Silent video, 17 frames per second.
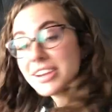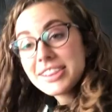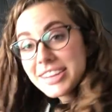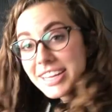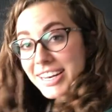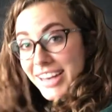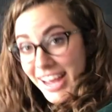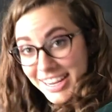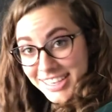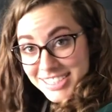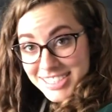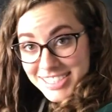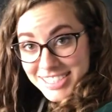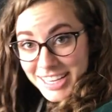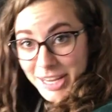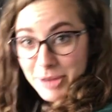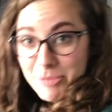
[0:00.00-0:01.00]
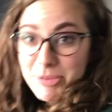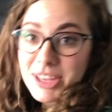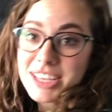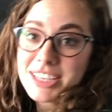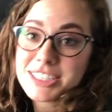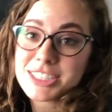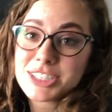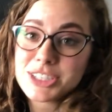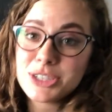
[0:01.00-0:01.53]
The next tip
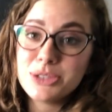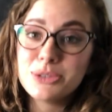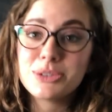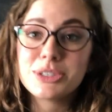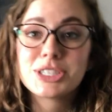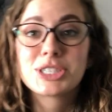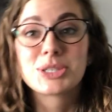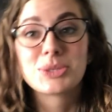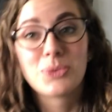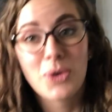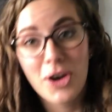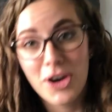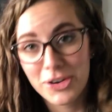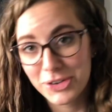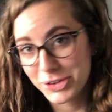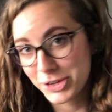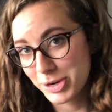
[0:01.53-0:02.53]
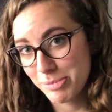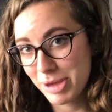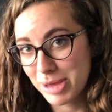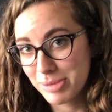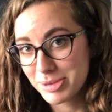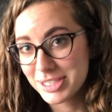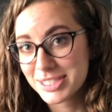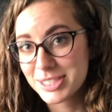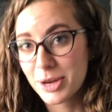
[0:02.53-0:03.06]
is to swaddle your
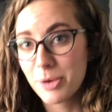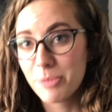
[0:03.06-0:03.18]
baby. So